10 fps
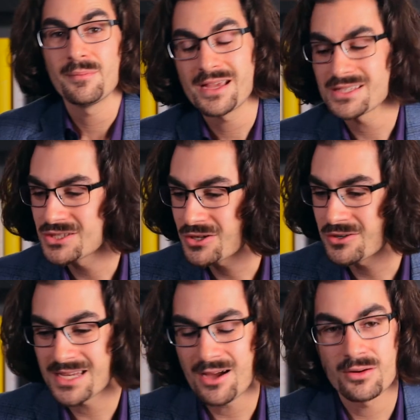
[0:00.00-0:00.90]
Because it
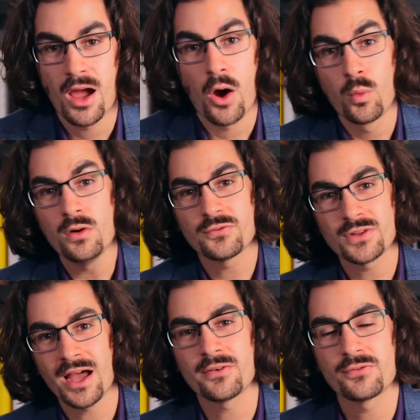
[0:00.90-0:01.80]
turns out, we'll
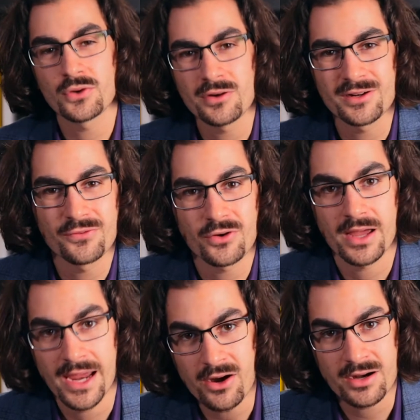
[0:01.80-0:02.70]
fly to Florida for a
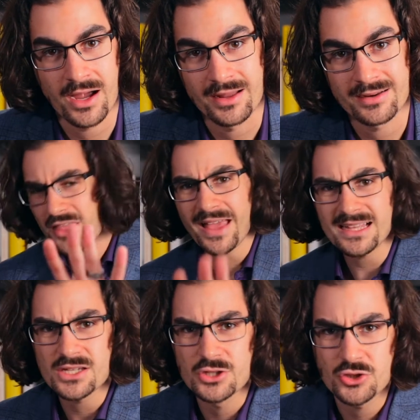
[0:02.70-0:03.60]
haircut.
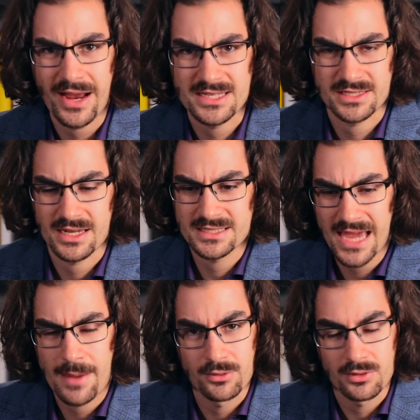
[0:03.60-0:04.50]
That's a drastic
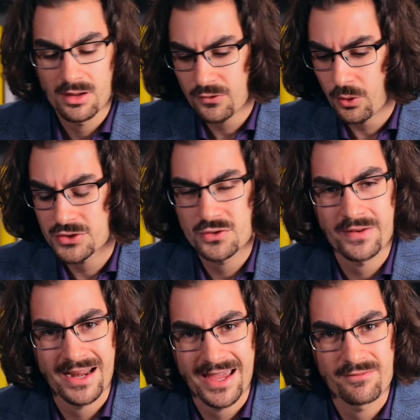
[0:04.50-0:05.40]
example. Of course, you've
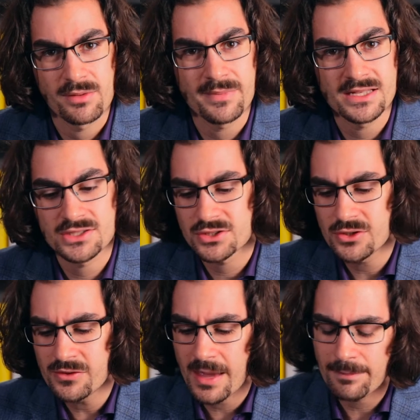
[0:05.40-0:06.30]
got to have the means to
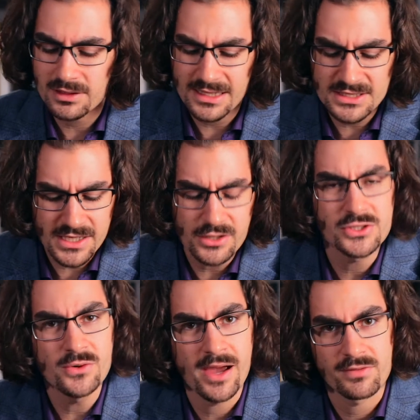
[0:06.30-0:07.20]
do that, but let's say you
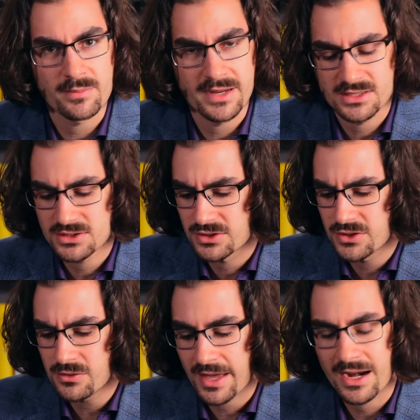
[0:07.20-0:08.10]
do have the means to
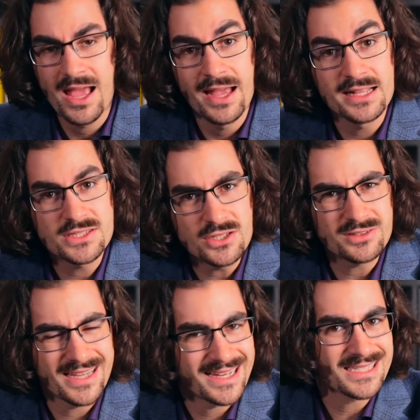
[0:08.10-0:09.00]
do that. It still
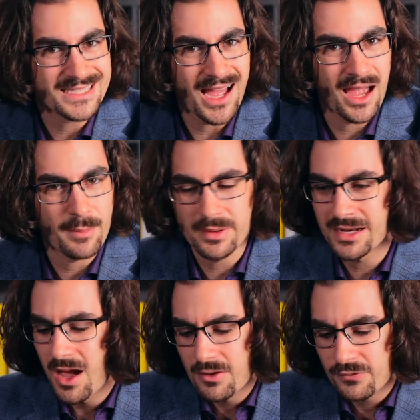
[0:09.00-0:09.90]
takes time. I
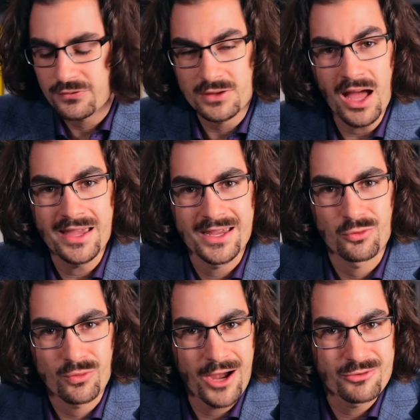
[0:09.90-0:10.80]
mean, flying
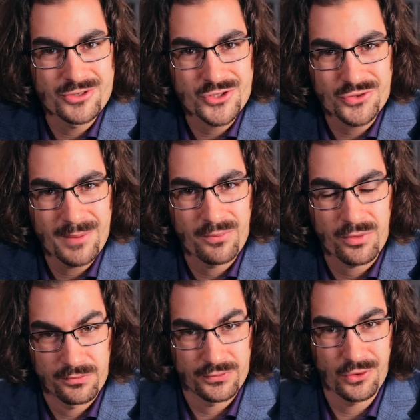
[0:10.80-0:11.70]
round trip
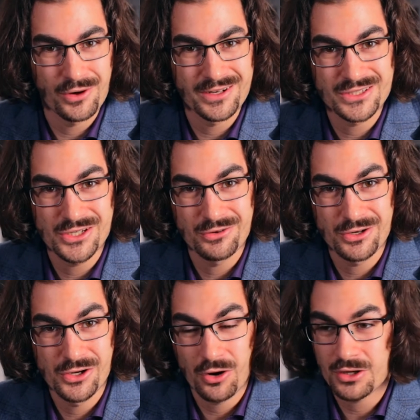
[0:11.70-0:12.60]
from Florida to New
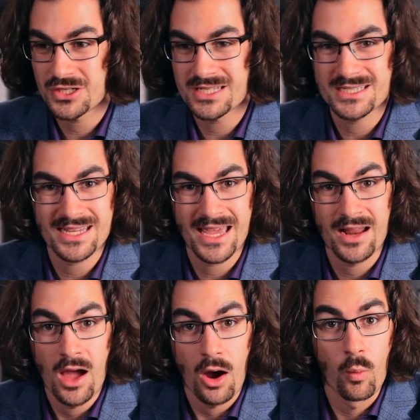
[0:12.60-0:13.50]
York just to
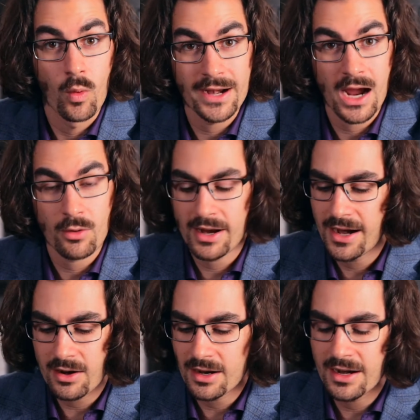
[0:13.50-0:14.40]
get a 1-hour
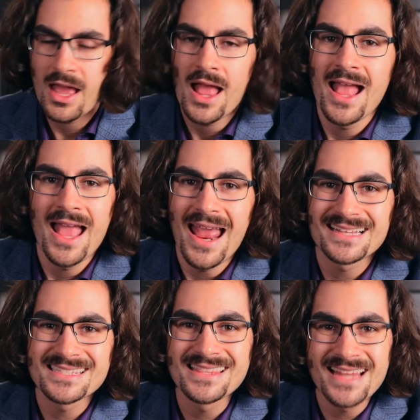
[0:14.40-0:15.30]
haircut,
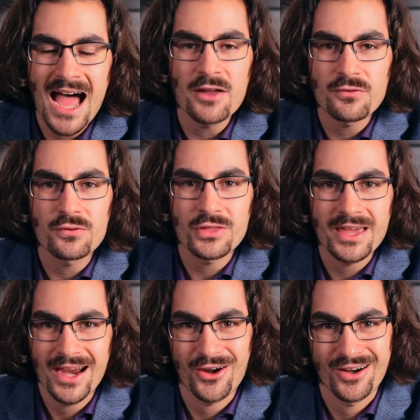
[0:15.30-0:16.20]
it's not for the
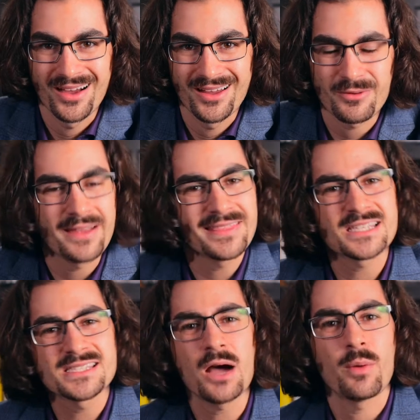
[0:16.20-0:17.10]
haircut, right?
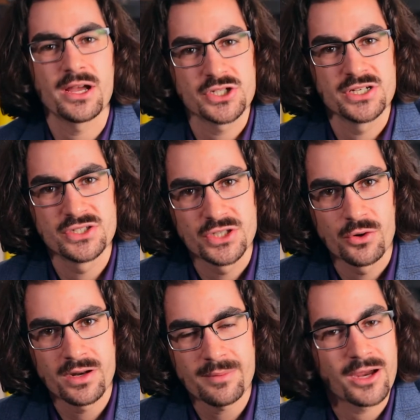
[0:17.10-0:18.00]
That's not why she's
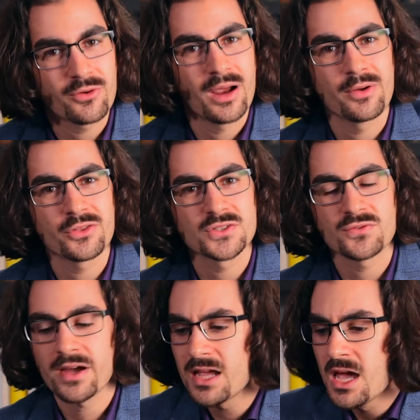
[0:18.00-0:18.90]
doing it, my grandmother's
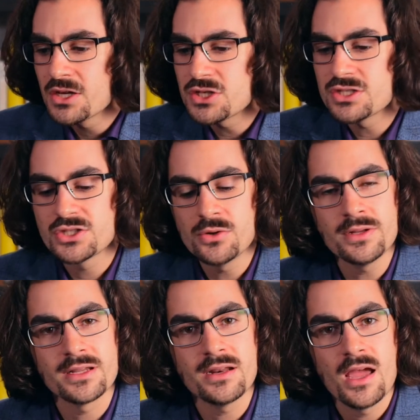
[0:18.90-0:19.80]
friend. She's
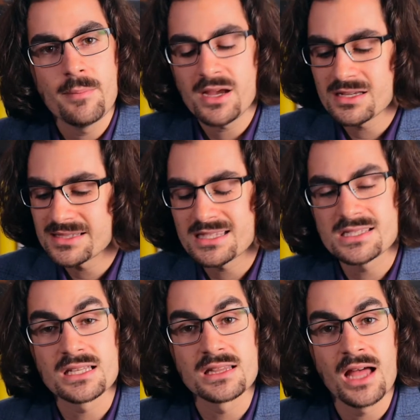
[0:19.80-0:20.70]
doing it because that
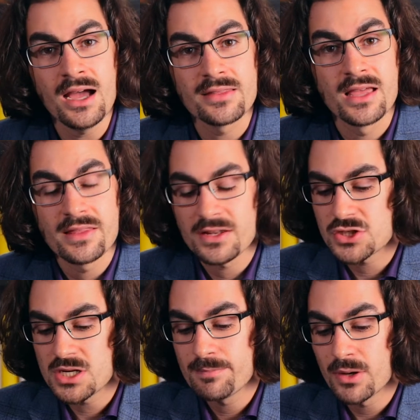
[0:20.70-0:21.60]
salon that
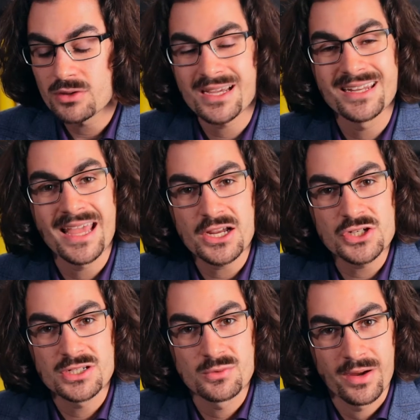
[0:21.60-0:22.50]
she built
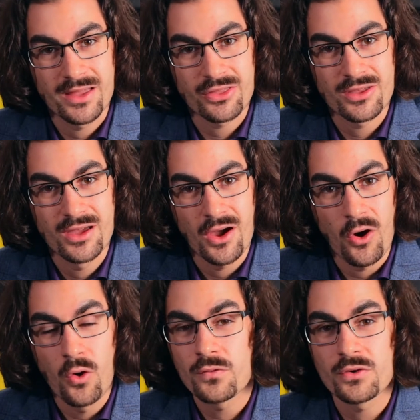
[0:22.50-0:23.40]
connection with
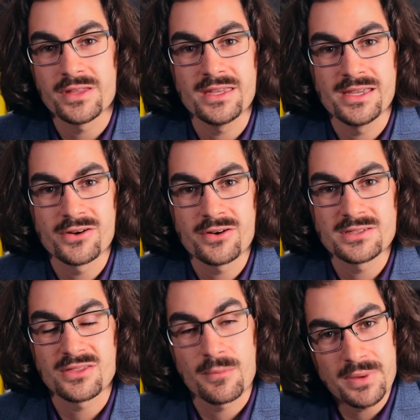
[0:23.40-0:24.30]
over the years,
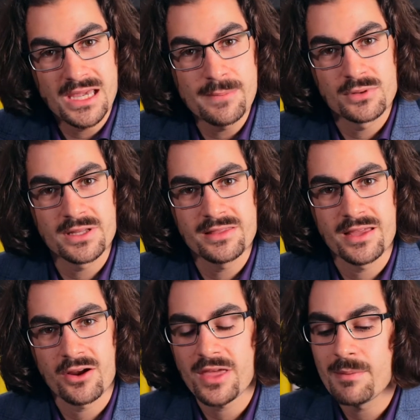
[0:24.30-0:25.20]
that the people in
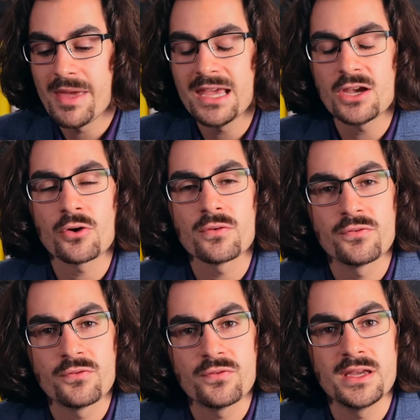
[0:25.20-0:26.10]
there, they make her
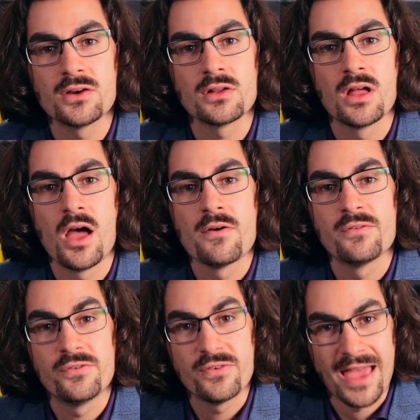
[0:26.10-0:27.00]
feel
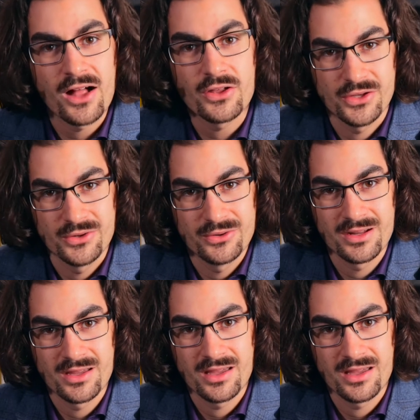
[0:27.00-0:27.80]
valued.